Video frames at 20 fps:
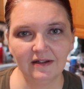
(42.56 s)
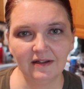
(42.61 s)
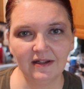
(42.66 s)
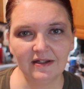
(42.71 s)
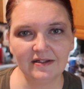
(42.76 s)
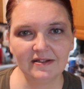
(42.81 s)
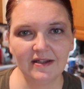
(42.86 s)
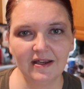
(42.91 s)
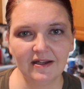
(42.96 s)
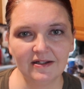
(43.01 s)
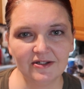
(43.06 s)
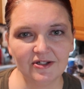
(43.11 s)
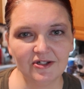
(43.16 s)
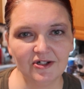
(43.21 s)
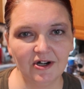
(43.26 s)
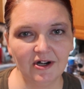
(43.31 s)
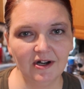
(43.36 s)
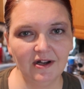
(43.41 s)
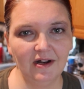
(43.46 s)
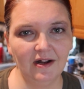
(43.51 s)
let's get
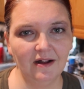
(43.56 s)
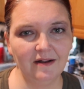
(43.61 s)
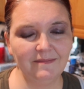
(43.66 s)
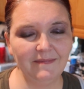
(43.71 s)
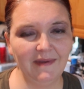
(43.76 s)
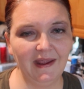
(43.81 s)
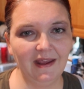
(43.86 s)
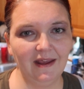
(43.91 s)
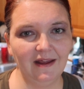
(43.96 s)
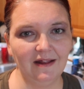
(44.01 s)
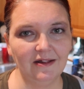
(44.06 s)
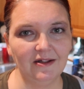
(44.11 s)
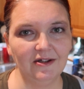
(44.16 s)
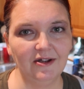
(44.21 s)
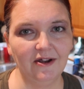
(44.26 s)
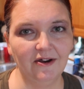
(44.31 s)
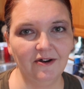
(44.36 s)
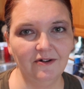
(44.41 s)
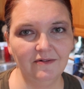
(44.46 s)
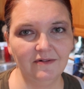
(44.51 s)
started on making the
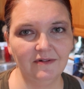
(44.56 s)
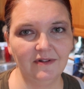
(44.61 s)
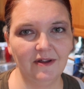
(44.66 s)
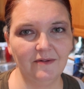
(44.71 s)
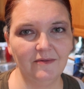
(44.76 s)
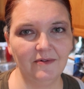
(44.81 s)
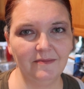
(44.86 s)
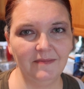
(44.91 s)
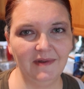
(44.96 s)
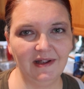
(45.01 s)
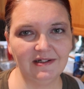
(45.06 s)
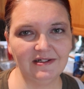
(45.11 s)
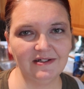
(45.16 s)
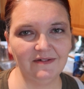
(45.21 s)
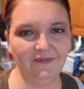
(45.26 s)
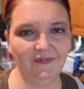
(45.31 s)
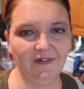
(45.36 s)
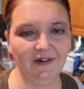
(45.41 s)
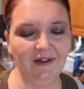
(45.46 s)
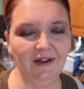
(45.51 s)
dough. Then we'll make
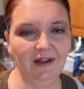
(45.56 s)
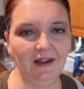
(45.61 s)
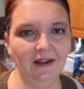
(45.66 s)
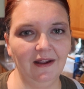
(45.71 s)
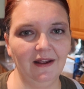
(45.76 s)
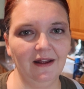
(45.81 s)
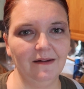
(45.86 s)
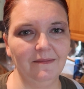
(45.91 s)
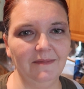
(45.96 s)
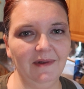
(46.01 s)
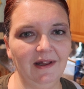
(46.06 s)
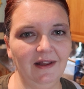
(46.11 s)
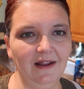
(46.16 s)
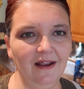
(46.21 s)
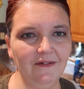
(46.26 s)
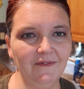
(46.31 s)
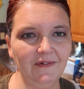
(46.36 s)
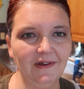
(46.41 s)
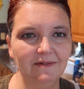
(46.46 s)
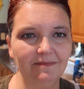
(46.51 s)
some filling and get them in
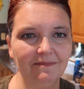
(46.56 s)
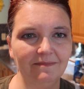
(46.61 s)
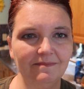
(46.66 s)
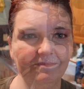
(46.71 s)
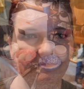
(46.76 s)
the oven.